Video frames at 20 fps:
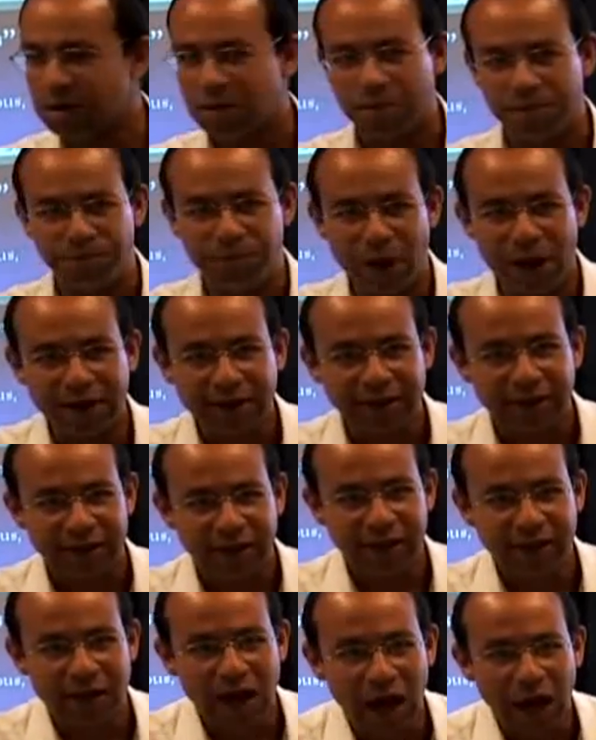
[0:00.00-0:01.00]
But
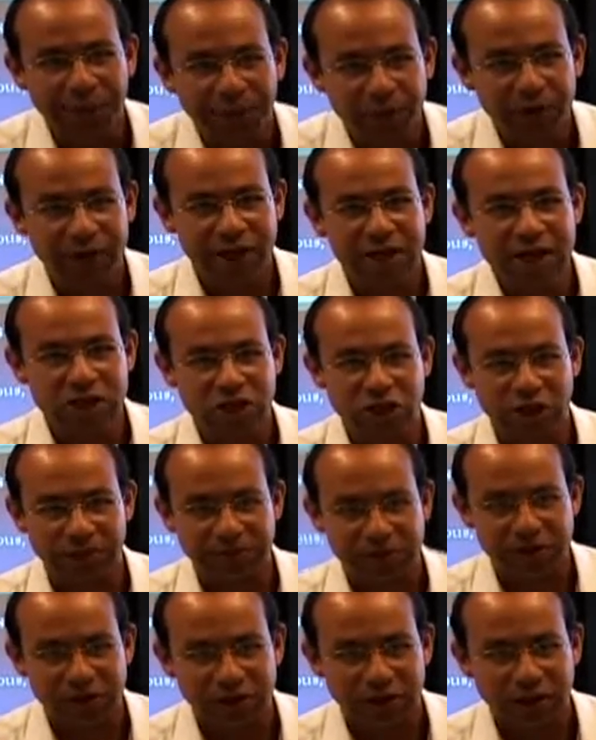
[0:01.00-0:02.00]
in Upper
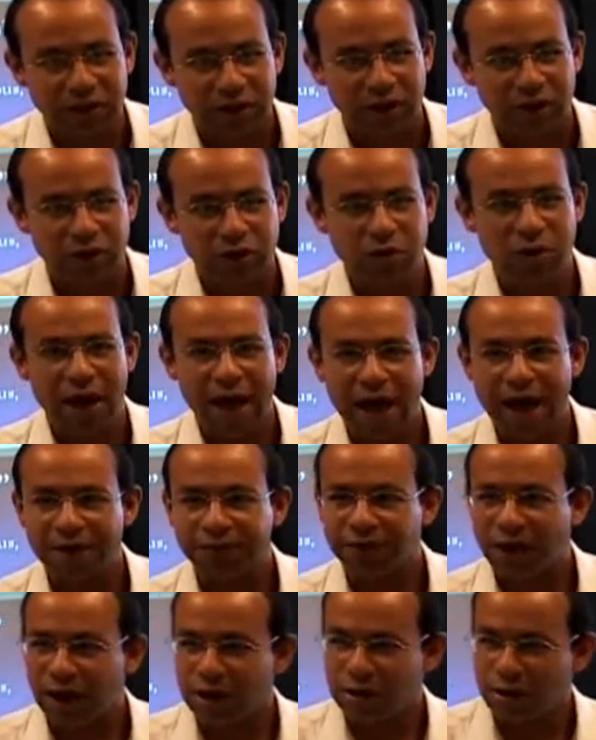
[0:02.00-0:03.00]
Egypt, you have,
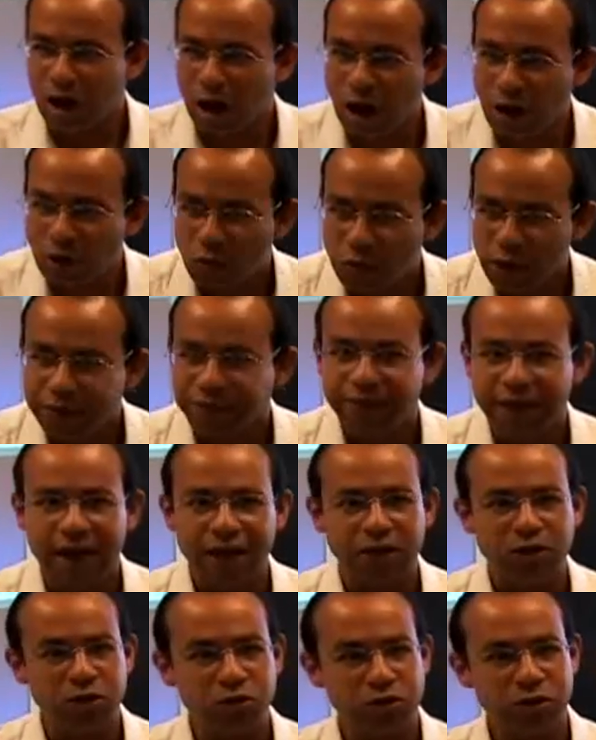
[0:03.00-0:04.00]
along with that
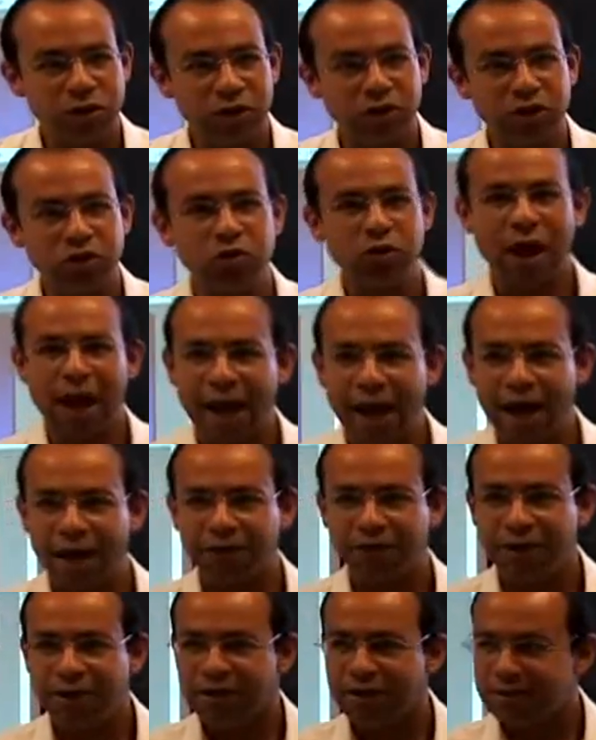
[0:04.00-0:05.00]
union, you have
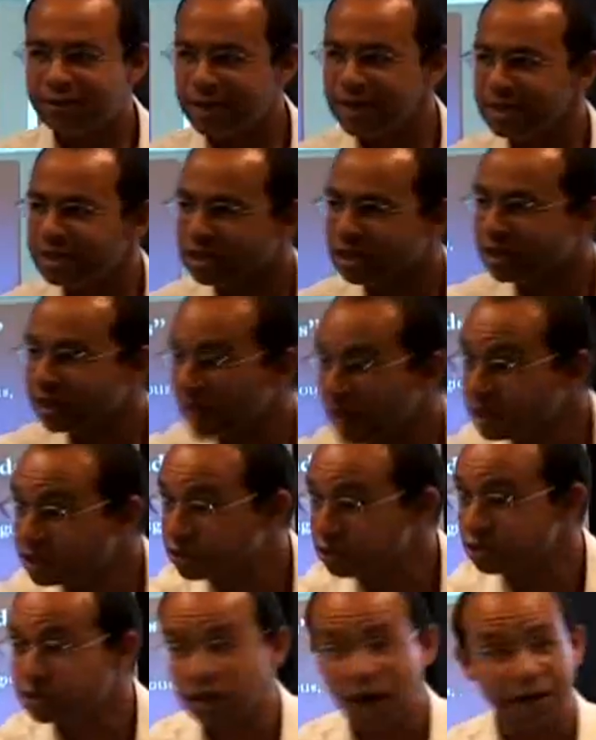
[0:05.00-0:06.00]
these
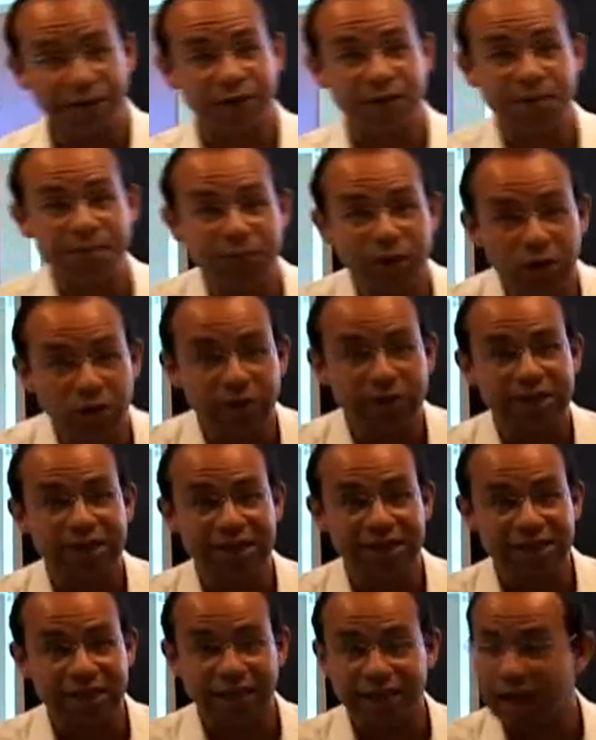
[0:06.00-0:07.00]
clusters of
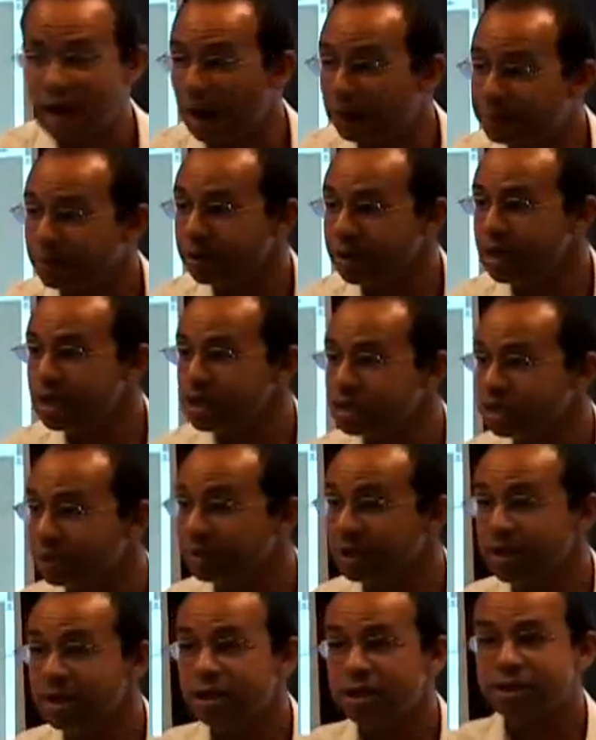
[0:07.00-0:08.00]
communities in Upper Egypt
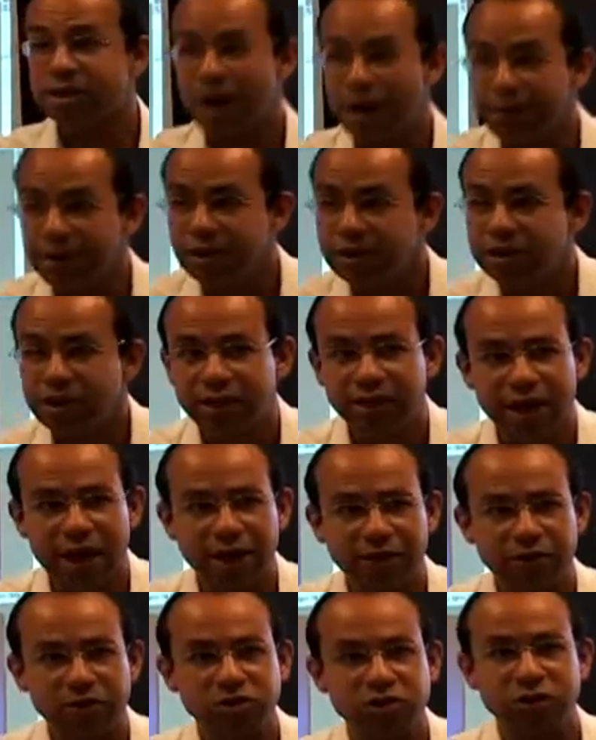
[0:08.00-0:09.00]
coming
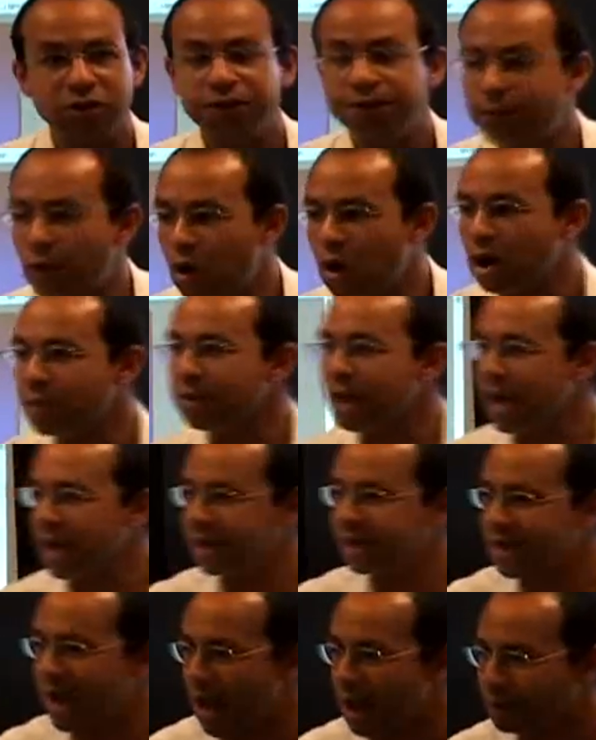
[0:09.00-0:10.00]
together to form a
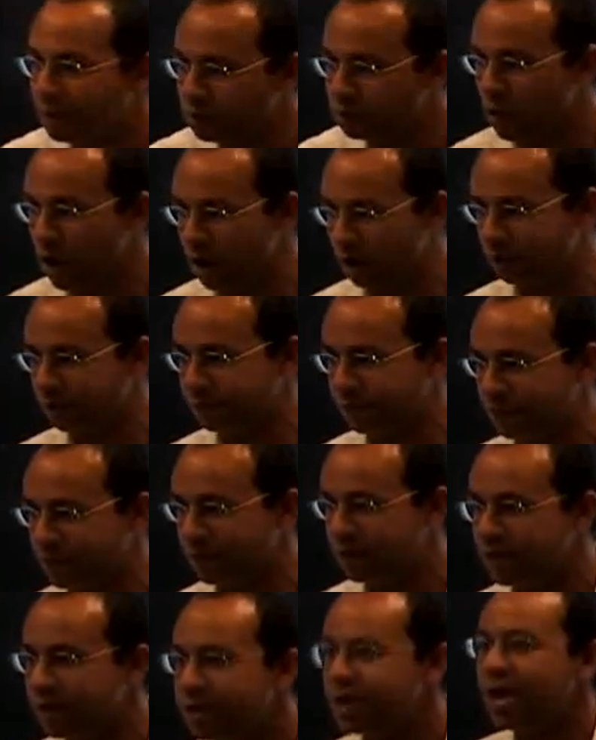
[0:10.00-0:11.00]
commonwealth.
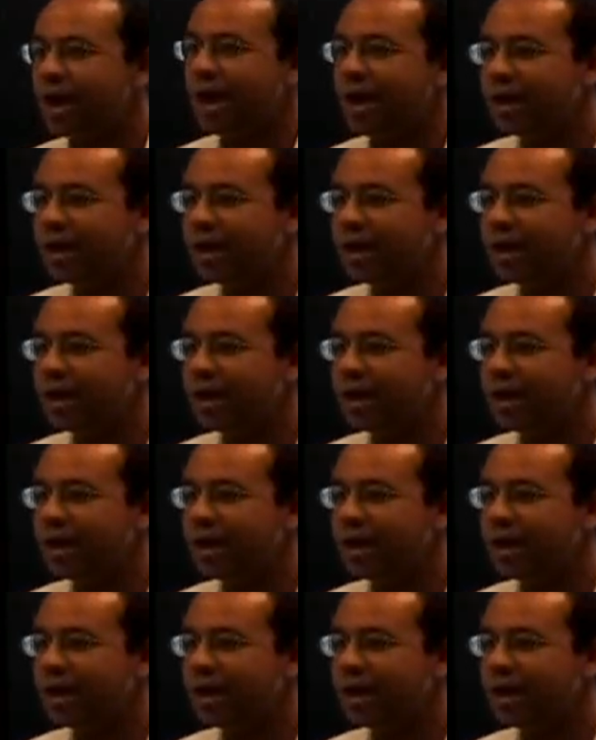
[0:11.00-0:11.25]
And